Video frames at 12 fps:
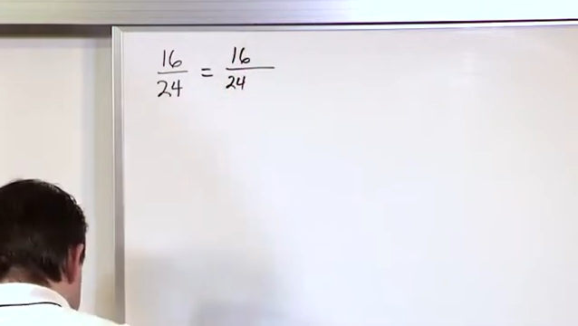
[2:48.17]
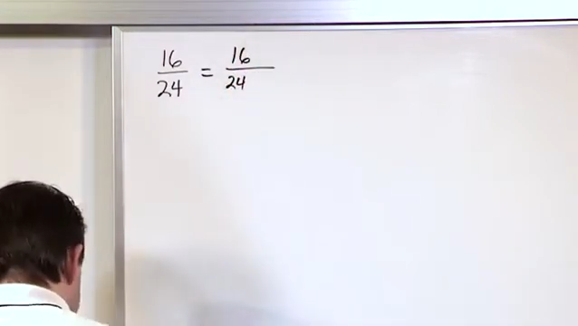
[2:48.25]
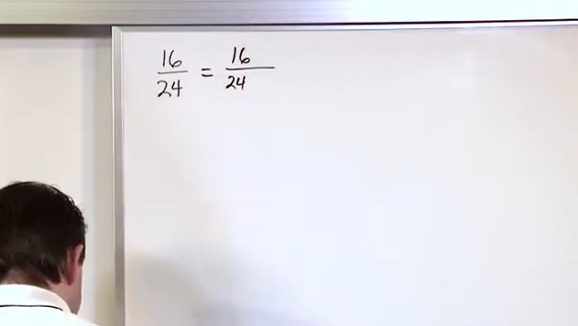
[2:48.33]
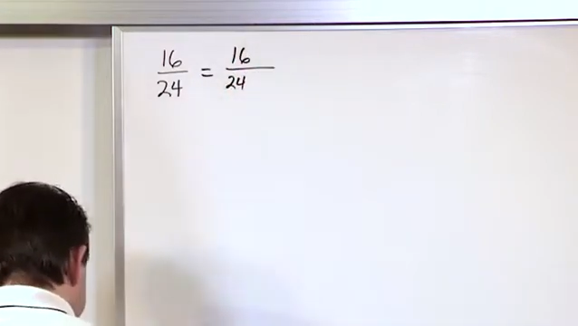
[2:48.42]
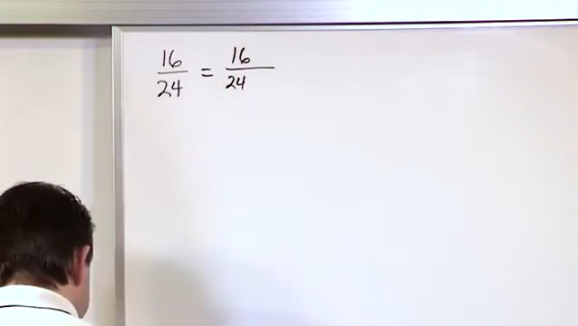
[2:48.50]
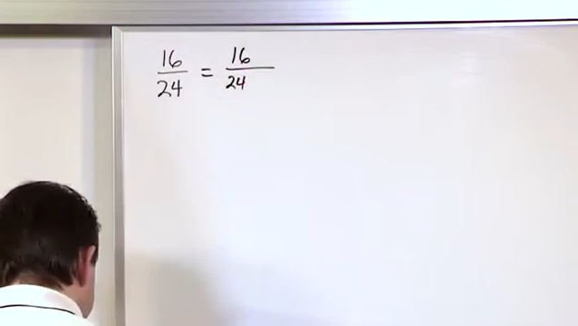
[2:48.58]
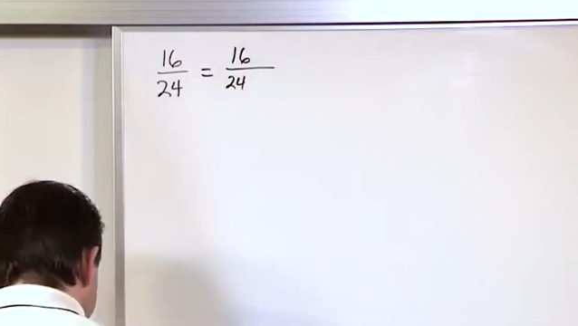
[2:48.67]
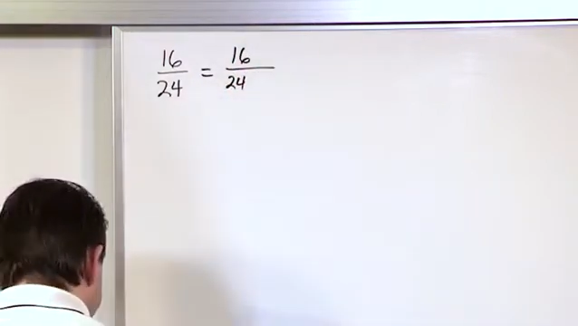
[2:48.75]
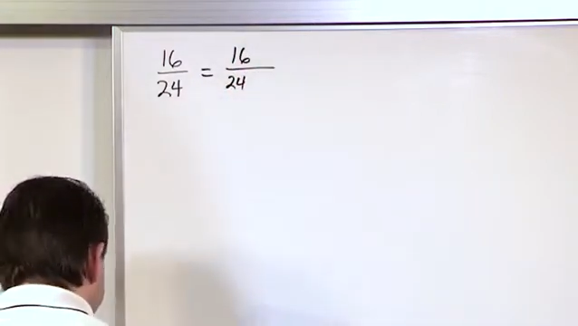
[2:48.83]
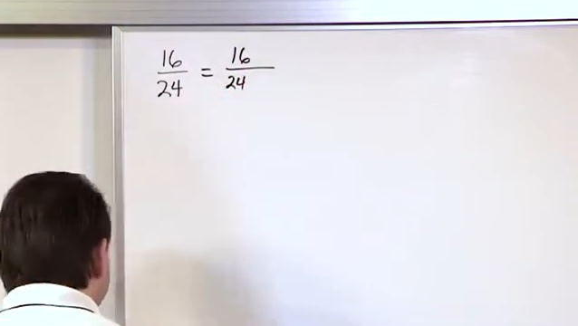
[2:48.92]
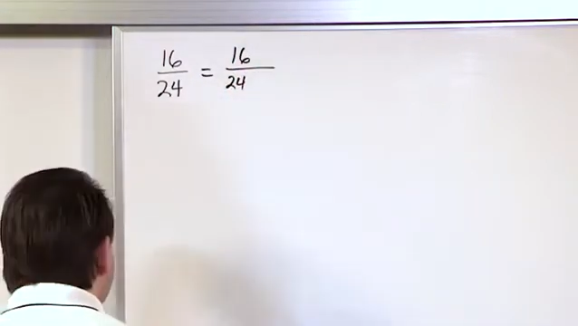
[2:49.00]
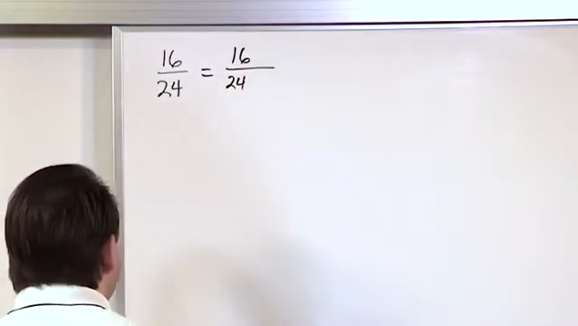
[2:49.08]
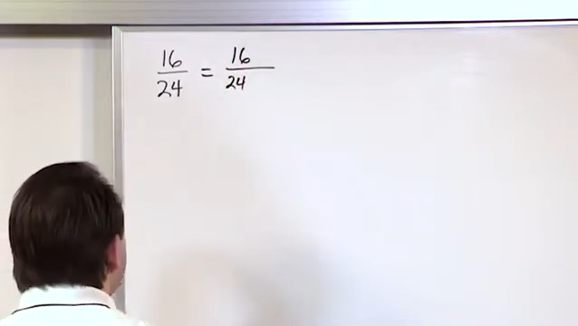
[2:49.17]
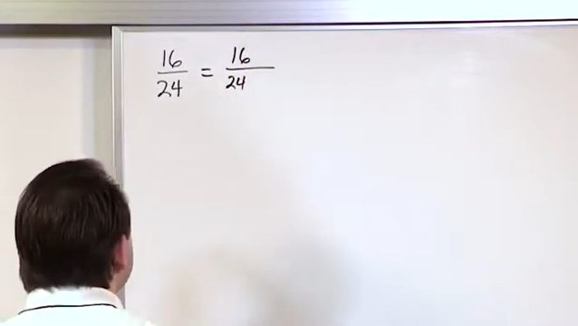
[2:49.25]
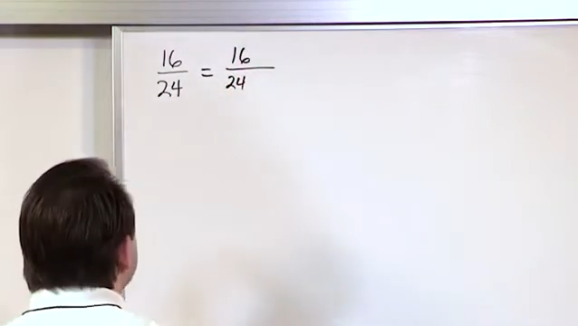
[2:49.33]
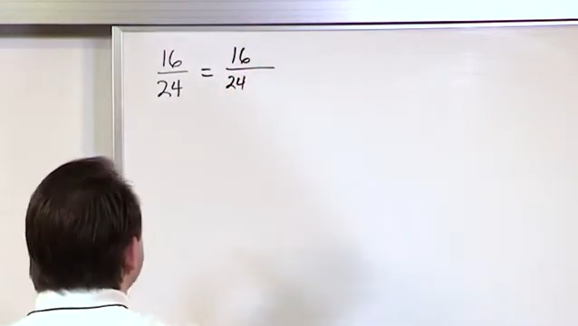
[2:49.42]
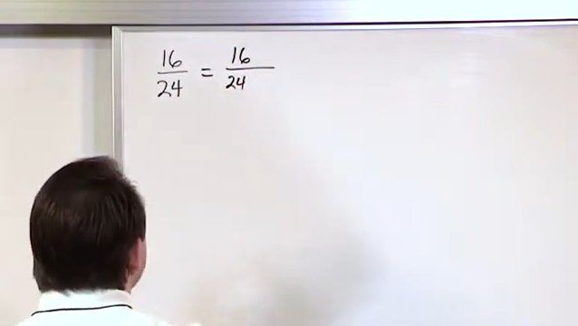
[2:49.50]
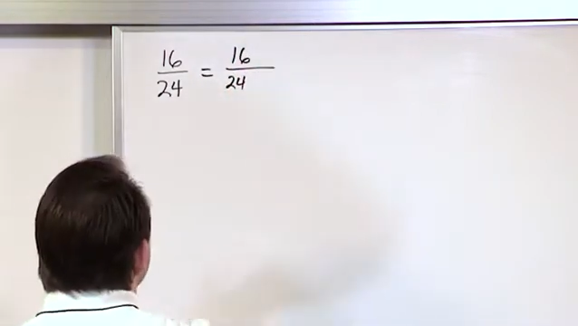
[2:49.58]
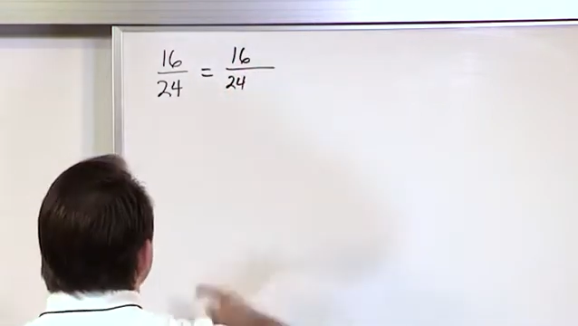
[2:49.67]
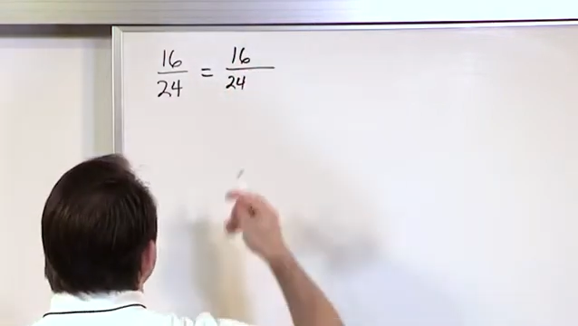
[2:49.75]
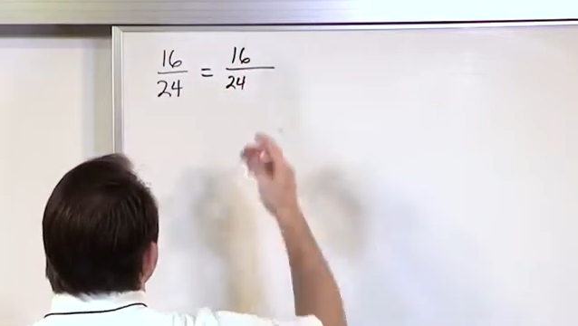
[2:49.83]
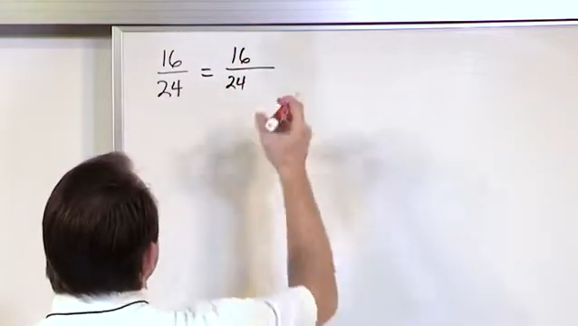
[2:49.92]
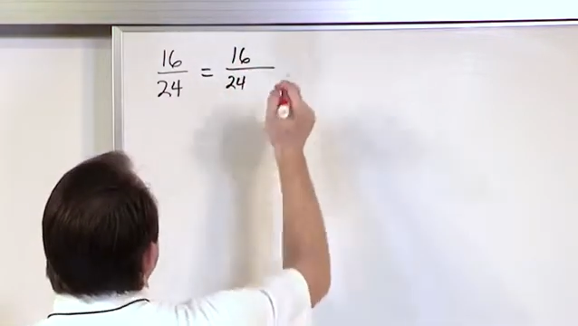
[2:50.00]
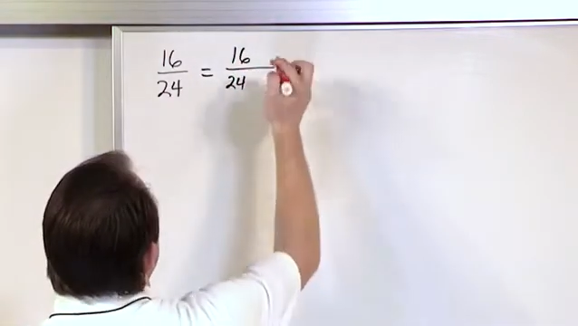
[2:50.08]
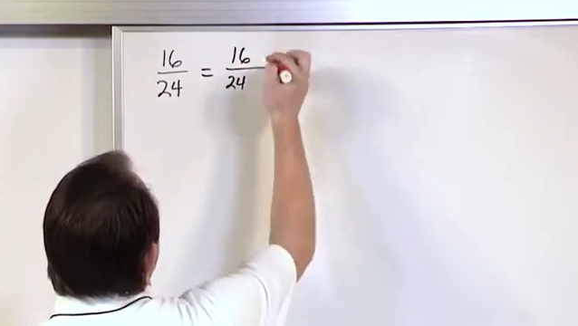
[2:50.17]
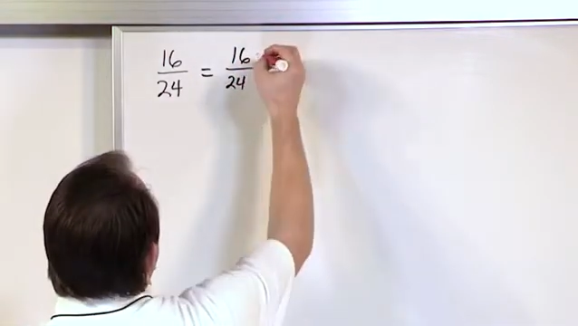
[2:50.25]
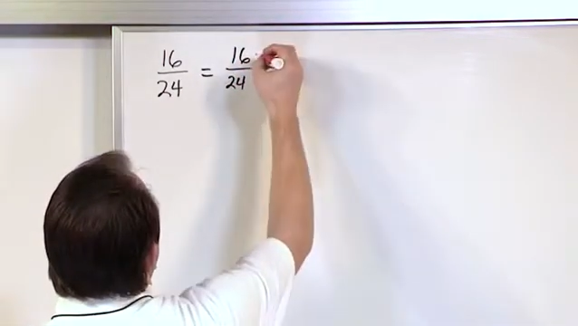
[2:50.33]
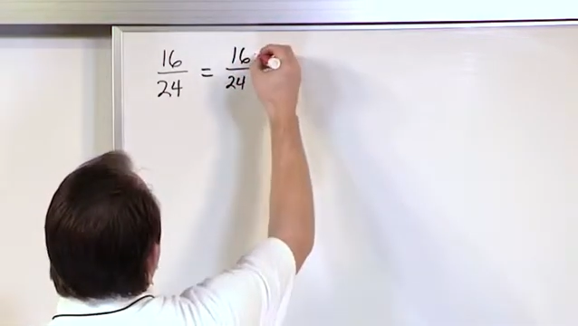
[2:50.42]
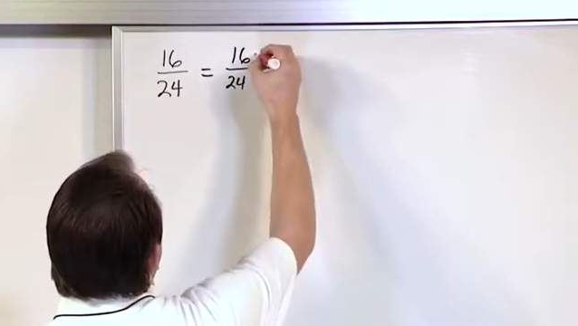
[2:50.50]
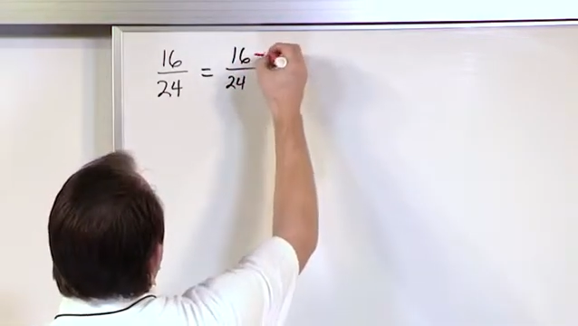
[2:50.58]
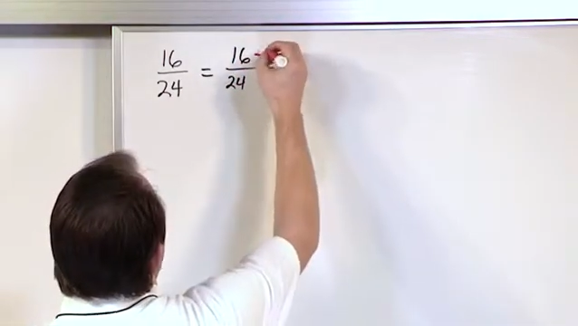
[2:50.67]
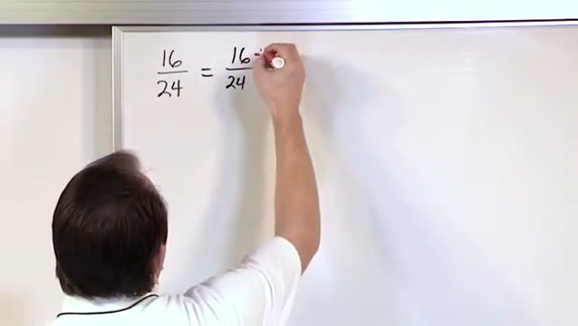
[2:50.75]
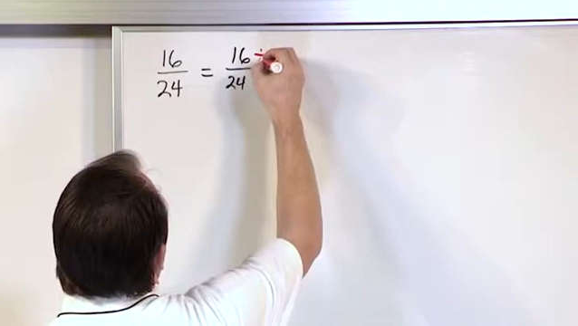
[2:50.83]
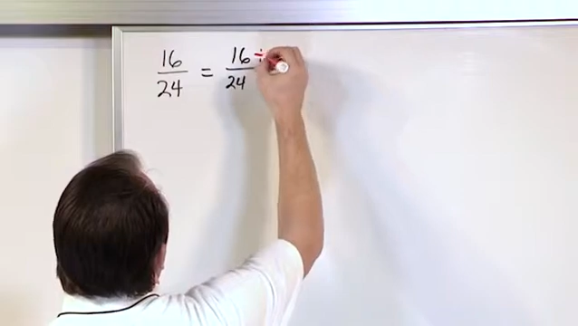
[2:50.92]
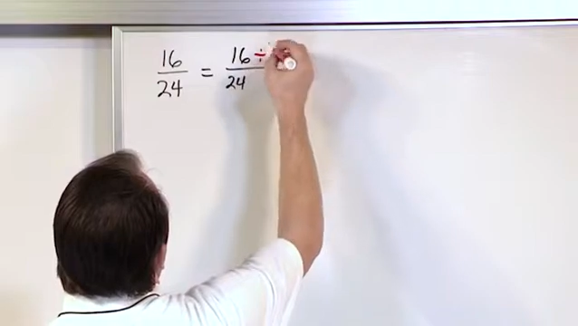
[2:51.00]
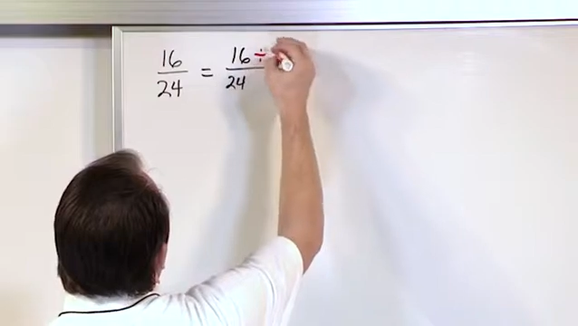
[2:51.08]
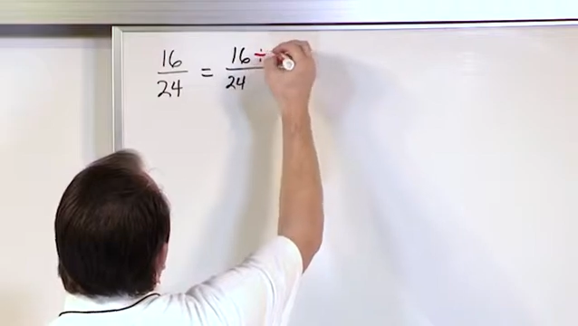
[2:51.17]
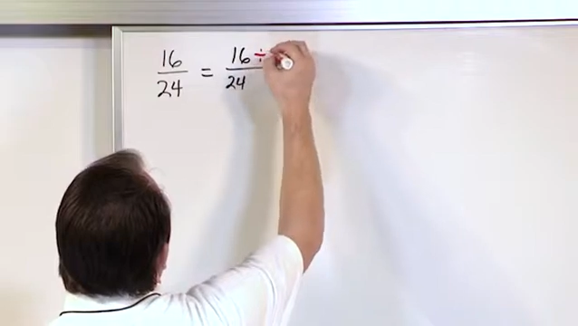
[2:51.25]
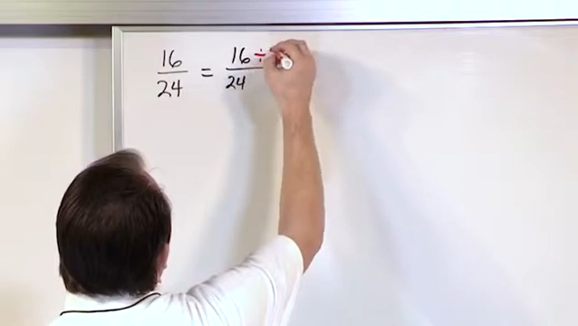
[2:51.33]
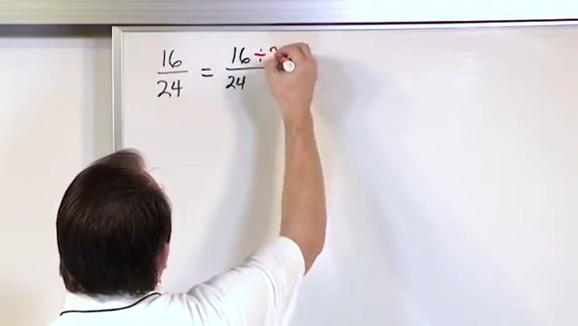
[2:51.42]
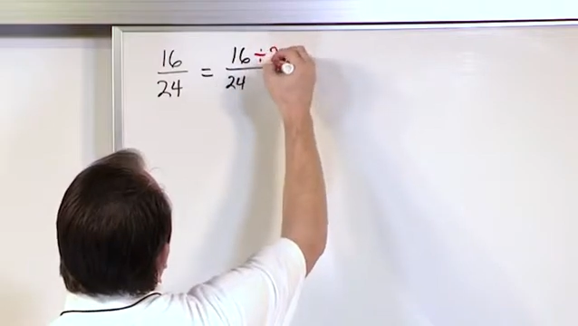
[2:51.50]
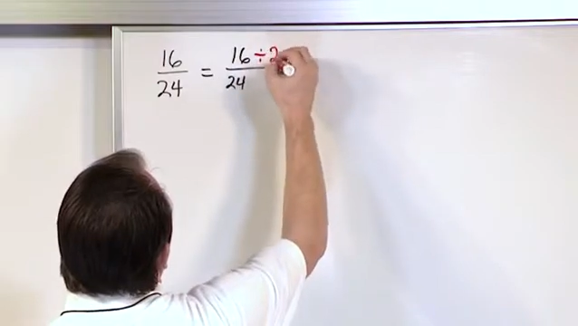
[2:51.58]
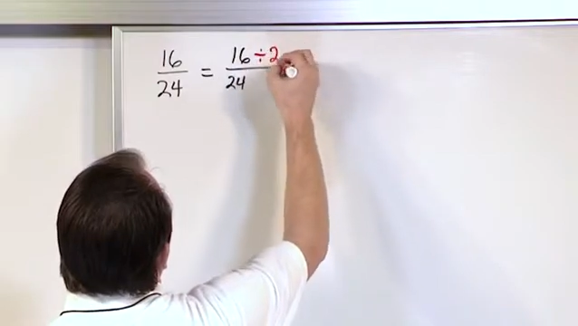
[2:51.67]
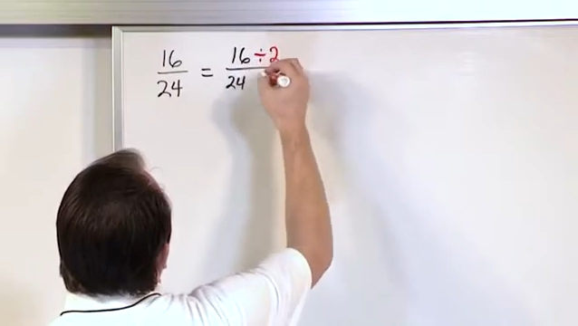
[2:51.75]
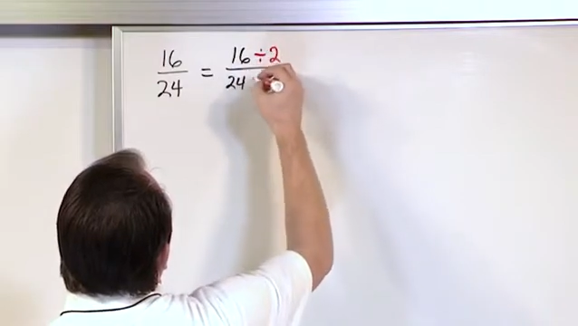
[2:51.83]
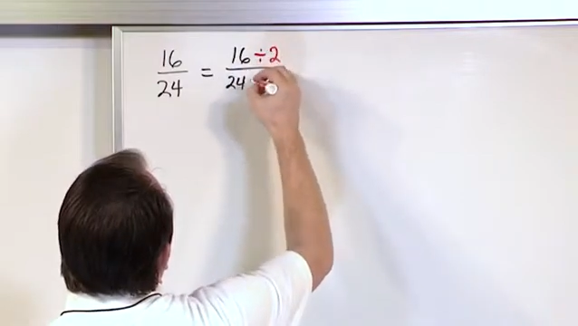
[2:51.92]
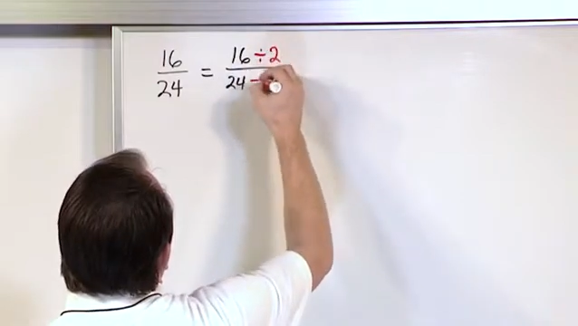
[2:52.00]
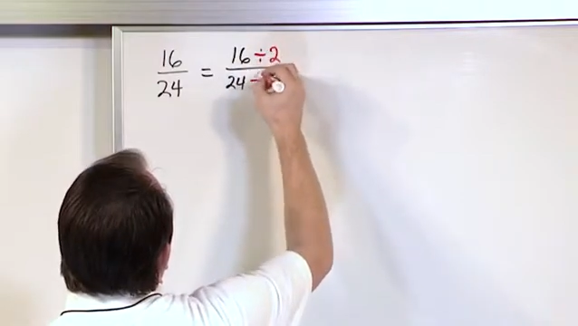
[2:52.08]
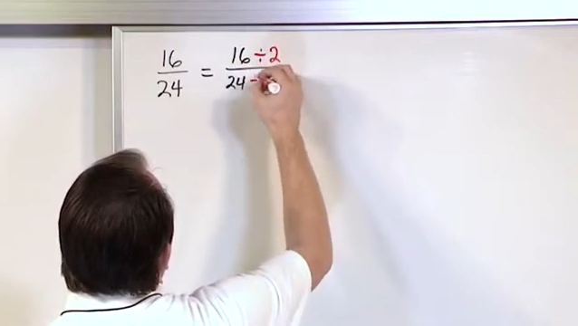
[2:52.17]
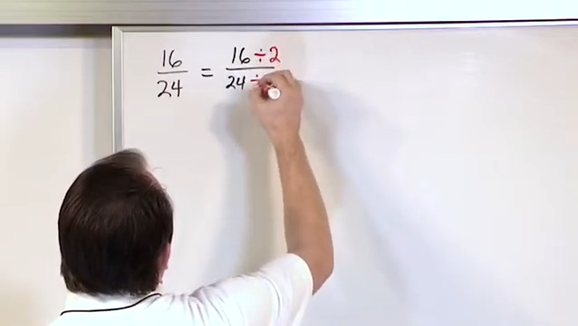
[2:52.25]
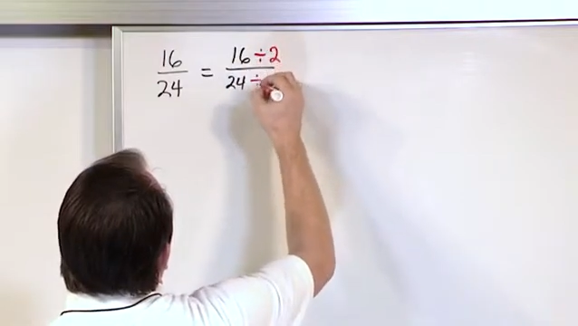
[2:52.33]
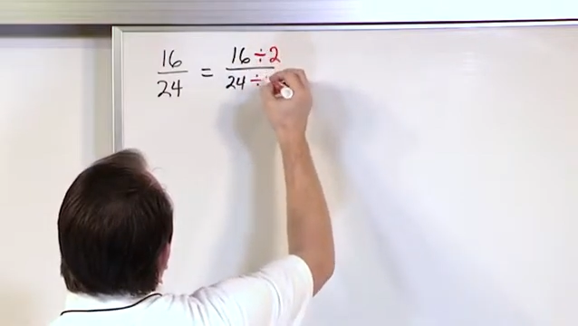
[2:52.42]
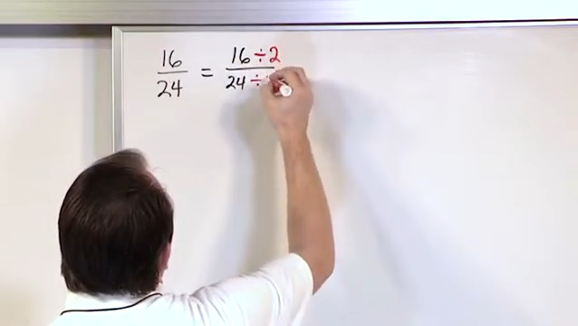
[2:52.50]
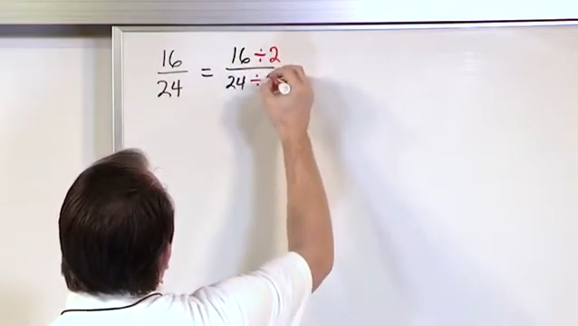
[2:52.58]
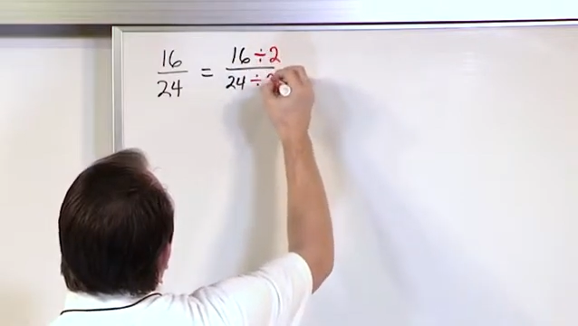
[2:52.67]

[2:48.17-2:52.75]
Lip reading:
(no speaker visible)